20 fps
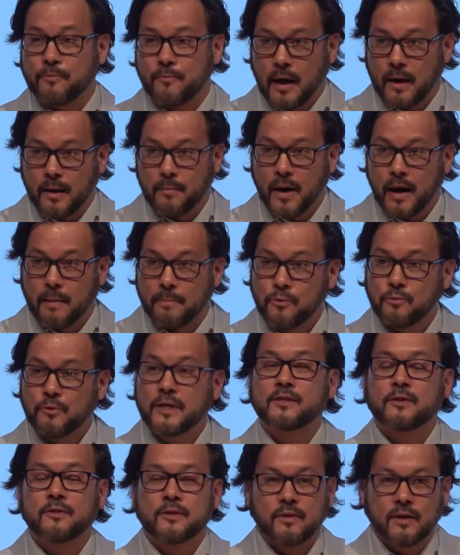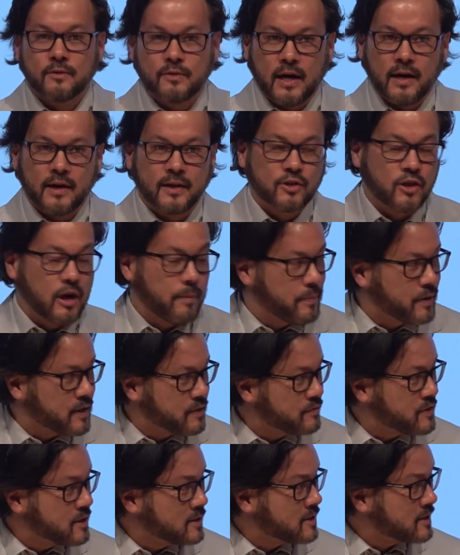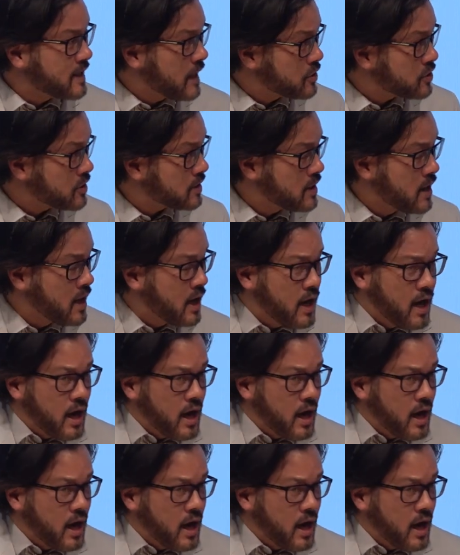a present topic of discussion.